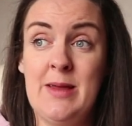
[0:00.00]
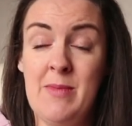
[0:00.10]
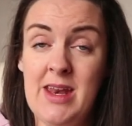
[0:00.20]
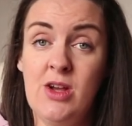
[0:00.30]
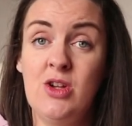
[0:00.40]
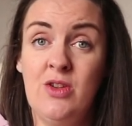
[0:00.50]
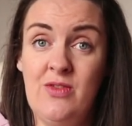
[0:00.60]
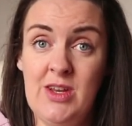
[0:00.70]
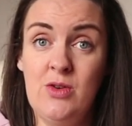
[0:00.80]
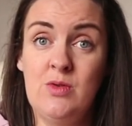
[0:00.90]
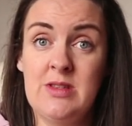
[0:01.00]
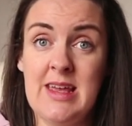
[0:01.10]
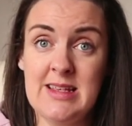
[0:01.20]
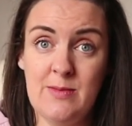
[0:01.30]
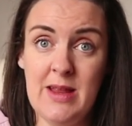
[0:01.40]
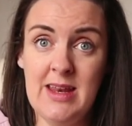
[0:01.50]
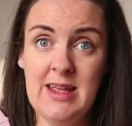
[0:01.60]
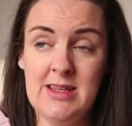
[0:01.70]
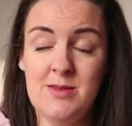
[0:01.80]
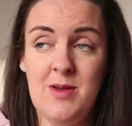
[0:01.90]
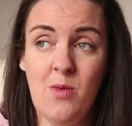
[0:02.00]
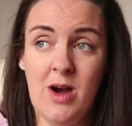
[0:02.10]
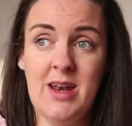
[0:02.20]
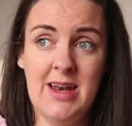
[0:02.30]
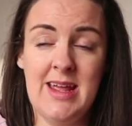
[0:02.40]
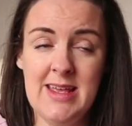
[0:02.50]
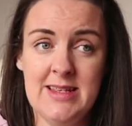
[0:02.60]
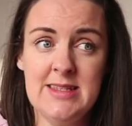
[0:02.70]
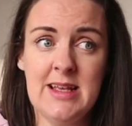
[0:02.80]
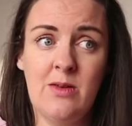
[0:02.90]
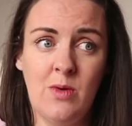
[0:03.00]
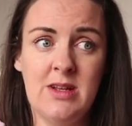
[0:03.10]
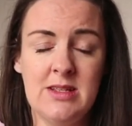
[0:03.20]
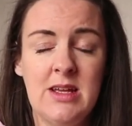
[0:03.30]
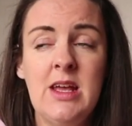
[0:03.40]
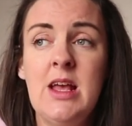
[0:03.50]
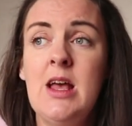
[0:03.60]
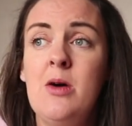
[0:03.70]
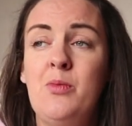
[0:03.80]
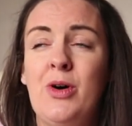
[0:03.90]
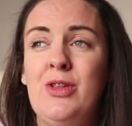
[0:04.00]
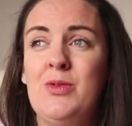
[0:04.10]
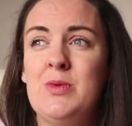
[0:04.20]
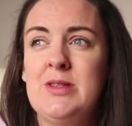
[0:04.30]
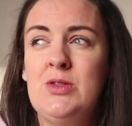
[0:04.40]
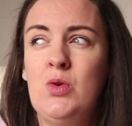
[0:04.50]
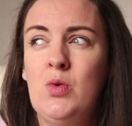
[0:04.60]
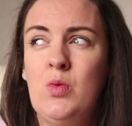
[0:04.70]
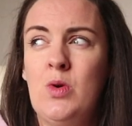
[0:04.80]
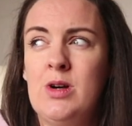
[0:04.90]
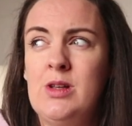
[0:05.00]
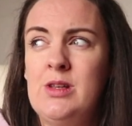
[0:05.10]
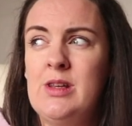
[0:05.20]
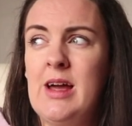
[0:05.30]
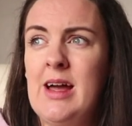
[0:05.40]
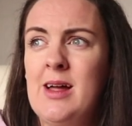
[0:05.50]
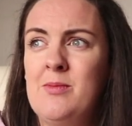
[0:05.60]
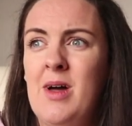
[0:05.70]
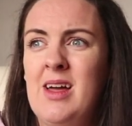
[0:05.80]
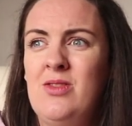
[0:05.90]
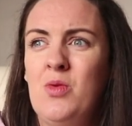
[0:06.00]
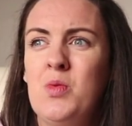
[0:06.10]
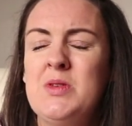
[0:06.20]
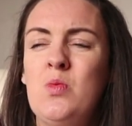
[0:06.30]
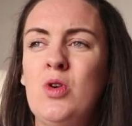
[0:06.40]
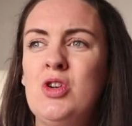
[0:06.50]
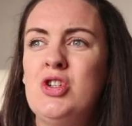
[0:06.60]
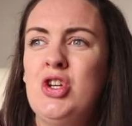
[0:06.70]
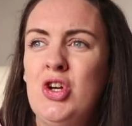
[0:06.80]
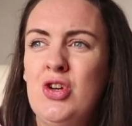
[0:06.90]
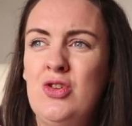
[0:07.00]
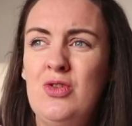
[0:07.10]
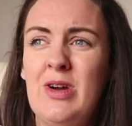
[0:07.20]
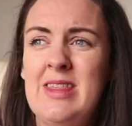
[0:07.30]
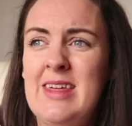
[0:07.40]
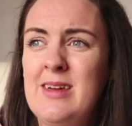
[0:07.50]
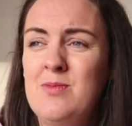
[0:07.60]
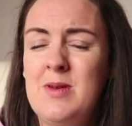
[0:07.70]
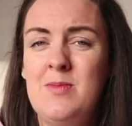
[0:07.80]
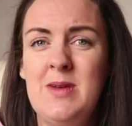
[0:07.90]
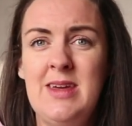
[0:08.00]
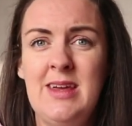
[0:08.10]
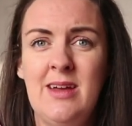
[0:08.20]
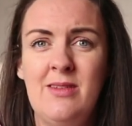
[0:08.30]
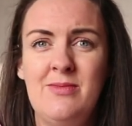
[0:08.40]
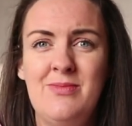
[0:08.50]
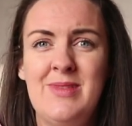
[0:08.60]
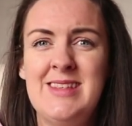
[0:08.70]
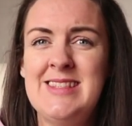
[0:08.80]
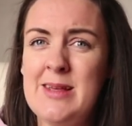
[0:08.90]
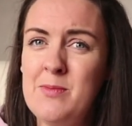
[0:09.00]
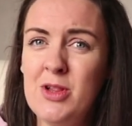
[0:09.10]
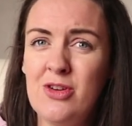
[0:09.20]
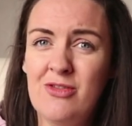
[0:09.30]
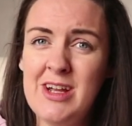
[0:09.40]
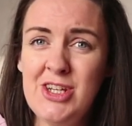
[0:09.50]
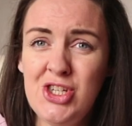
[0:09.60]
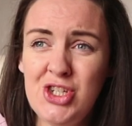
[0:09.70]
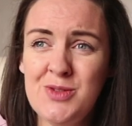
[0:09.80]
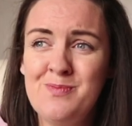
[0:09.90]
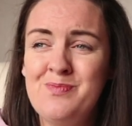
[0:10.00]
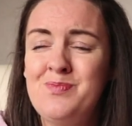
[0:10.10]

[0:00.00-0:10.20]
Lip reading: like medical videos, explaining to me what it is and what's, but there was no one. There was one or two, I think, maybe similar-ish